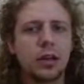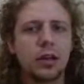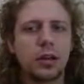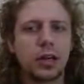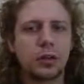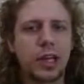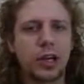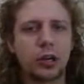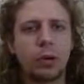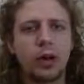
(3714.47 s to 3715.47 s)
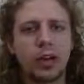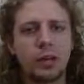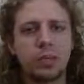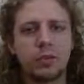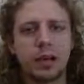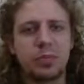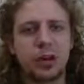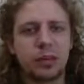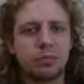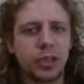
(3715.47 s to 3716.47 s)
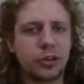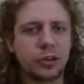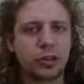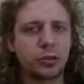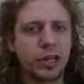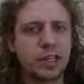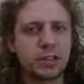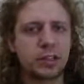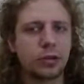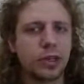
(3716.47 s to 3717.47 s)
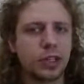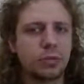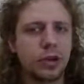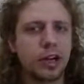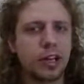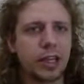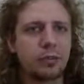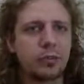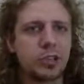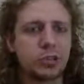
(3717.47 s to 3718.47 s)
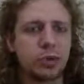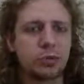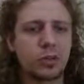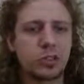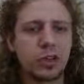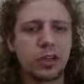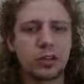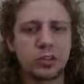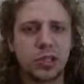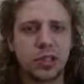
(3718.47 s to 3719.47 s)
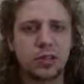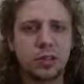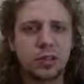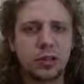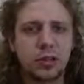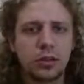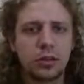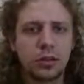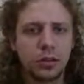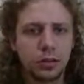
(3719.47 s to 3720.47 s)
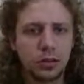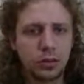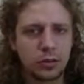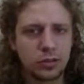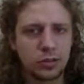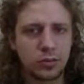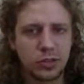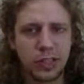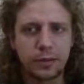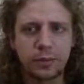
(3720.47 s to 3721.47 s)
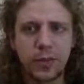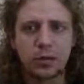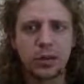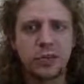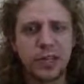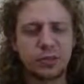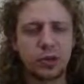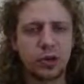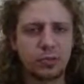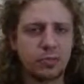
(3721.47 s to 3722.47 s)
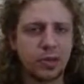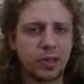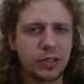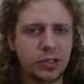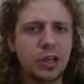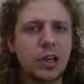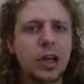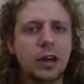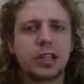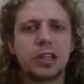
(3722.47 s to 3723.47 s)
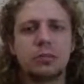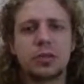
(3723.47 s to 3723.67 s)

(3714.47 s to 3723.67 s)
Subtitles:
I only had equality, but my opponent blundered quite easily going to the pawn endgame, which is what Rosenthal also did. So we'll see. I'm going to fast forward a bit, because I think the most